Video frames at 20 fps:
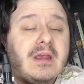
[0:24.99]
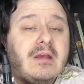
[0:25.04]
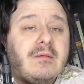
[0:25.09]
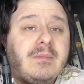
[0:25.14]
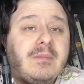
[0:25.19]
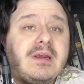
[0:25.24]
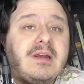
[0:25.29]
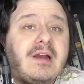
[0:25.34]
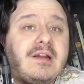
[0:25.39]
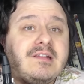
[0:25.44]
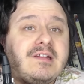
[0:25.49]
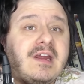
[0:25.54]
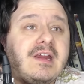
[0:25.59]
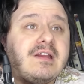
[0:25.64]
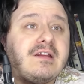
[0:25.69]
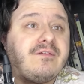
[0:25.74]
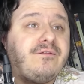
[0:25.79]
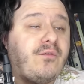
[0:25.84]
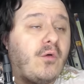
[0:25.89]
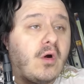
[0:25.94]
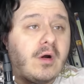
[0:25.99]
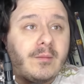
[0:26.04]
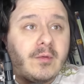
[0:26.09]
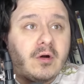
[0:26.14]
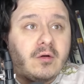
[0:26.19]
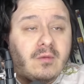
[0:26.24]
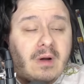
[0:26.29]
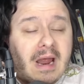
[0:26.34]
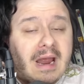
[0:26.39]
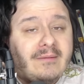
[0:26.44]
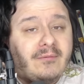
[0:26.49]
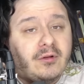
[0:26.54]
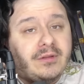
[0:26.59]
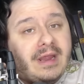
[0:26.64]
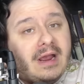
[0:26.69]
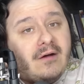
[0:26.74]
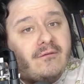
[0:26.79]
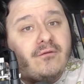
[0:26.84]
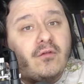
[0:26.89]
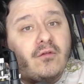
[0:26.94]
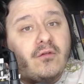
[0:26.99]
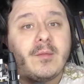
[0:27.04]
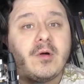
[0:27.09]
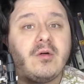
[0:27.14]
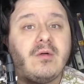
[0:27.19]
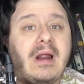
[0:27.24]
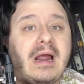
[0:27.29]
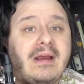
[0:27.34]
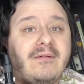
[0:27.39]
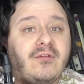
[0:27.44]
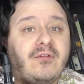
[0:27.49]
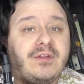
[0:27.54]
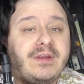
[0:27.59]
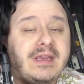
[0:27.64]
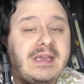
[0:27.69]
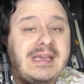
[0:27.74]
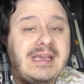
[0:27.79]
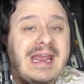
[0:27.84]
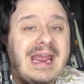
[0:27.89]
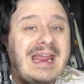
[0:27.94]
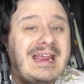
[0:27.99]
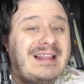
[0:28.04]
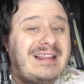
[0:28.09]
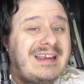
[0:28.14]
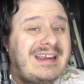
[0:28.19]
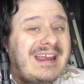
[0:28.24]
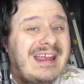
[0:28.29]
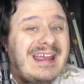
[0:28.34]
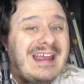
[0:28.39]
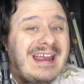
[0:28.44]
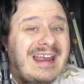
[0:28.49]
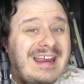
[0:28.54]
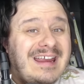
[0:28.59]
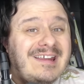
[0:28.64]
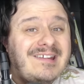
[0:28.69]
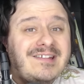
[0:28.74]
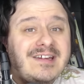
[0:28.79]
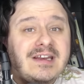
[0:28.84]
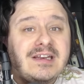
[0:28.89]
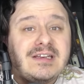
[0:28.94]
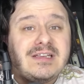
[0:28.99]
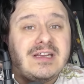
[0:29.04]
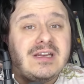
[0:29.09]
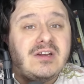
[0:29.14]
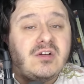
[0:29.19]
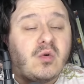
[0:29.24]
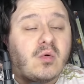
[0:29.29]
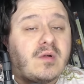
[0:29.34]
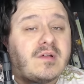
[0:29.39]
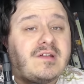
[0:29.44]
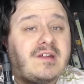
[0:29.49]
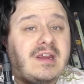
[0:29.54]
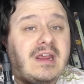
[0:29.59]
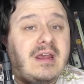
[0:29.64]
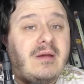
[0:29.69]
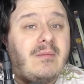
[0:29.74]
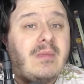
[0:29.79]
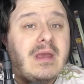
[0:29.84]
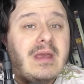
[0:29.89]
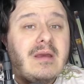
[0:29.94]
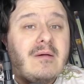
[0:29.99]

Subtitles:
because his former rival, now former rival, Nikki Haley, isn't endorsing him.